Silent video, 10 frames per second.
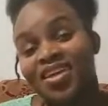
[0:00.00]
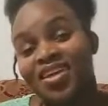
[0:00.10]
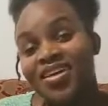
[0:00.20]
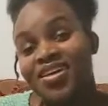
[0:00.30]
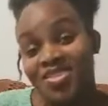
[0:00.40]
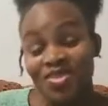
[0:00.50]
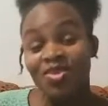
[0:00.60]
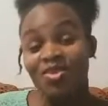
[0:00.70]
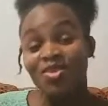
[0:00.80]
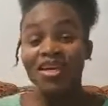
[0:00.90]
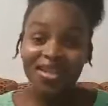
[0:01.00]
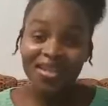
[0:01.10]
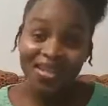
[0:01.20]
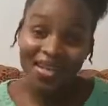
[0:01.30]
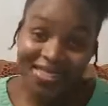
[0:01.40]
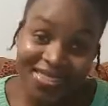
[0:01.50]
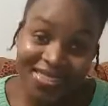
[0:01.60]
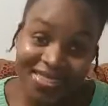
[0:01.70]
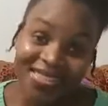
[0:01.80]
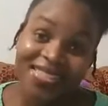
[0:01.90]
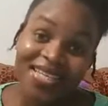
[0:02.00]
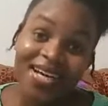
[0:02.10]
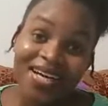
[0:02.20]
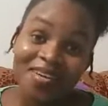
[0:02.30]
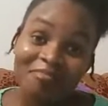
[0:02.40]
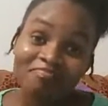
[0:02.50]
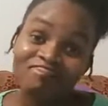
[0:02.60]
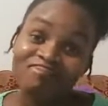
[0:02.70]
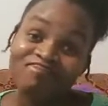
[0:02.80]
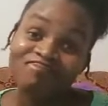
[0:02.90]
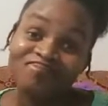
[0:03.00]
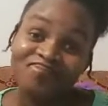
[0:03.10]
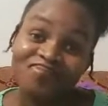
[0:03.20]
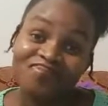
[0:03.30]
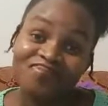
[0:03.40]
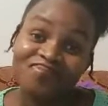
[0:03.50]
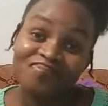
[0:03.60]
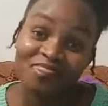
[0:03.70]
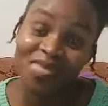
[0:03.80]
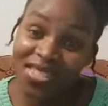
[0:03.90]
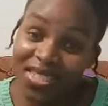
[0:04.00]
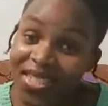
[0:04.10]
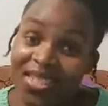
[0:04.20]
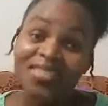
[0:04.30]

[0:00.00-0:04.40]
So with all of that, um, still there.